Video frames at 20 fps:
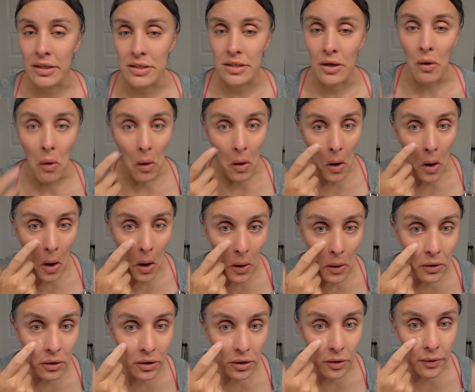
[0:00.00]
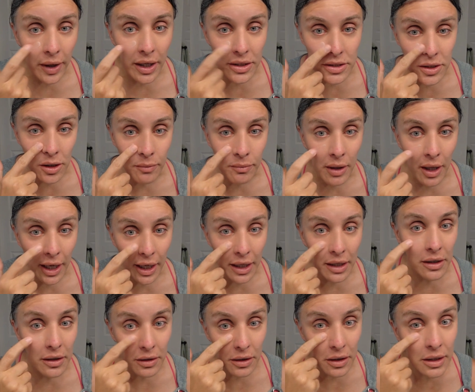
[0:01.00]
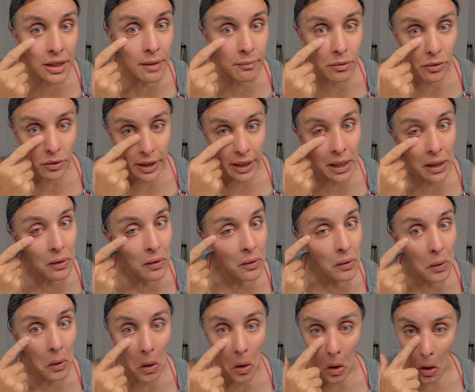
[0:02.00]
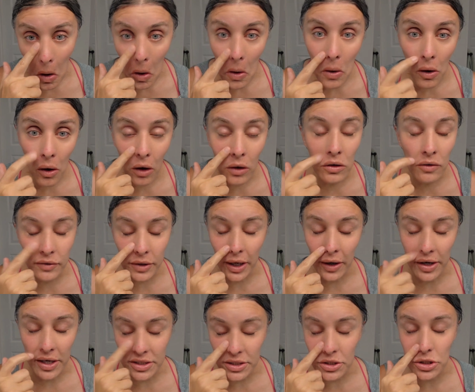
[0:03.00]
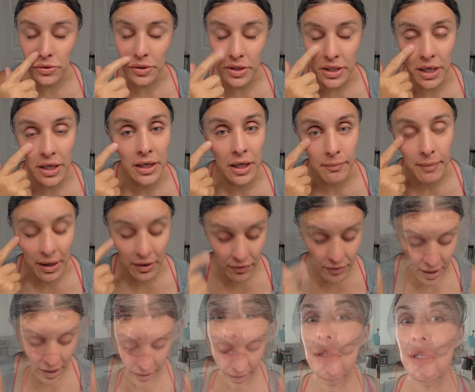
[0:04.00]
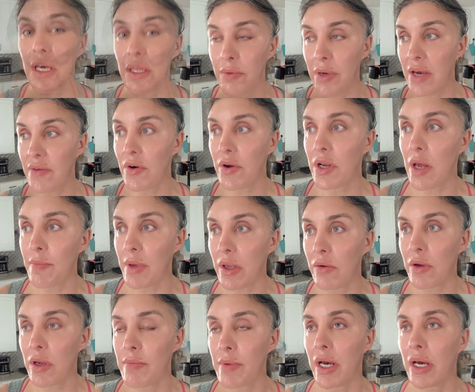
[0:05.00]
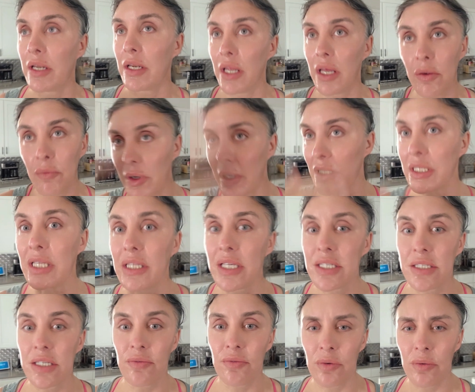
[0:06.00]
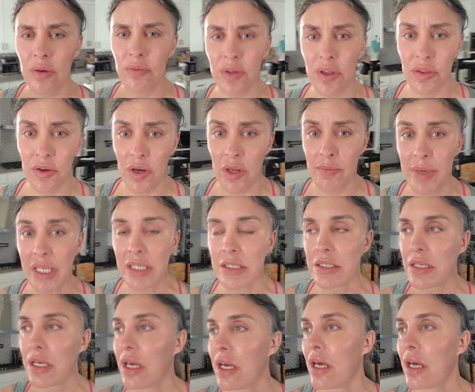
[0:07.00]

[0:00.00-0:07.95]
So you're going to go ahead and start applying it liberally all over the areas that you intend on microneedling. Now that we have our numbing cream on, we're going to let this sit for roughly 30 minutes.